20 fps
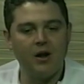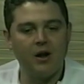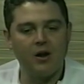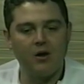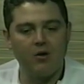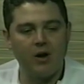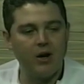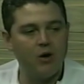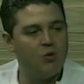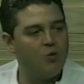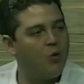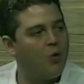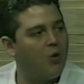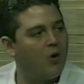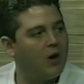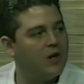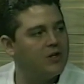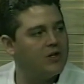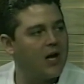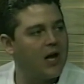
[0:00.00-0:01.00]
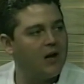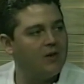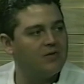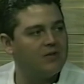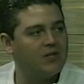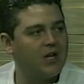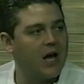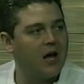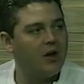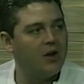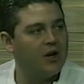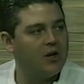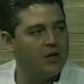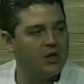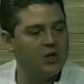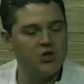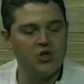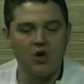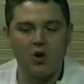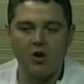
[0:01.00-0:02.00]
great New Orleans olive salad
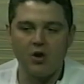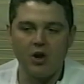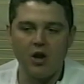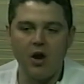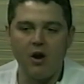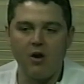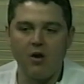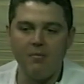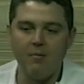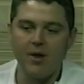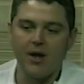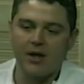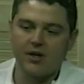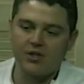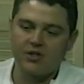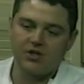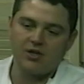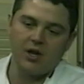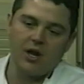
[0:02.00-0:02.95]
and jardinera mix,